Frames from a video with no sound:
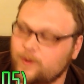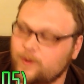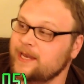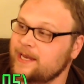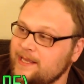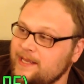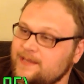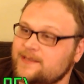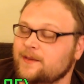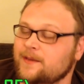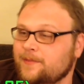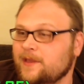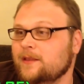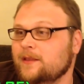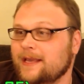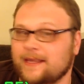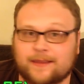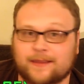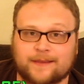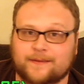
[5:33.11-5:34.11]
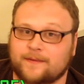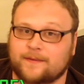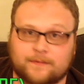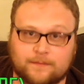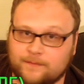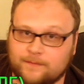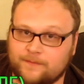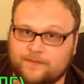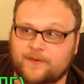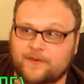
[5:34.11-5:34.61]
we need something like
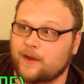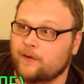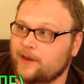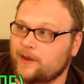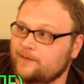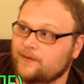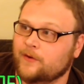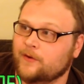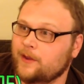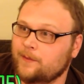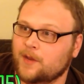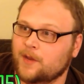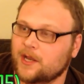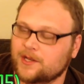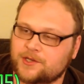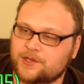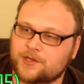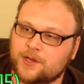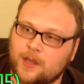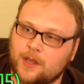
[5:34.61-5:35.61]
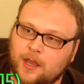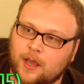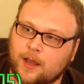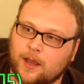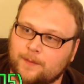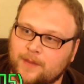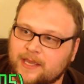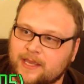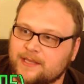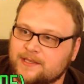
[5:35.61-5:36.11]
this very, very much
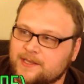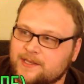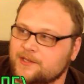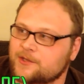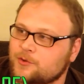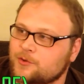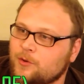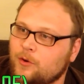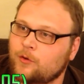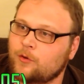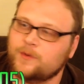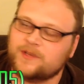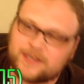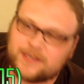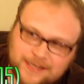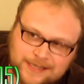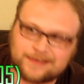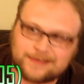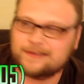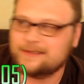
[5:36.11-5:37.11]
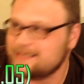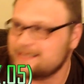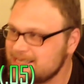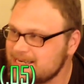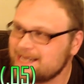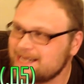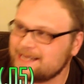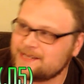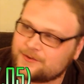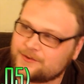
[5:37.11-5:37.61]
against Control, which is an
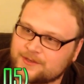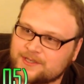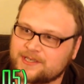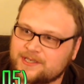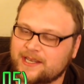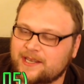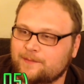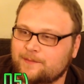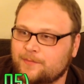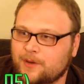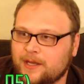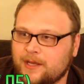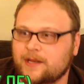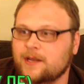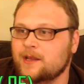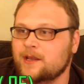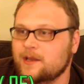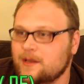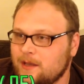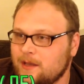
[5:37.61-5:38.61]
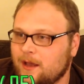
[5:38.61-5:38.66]
interesting but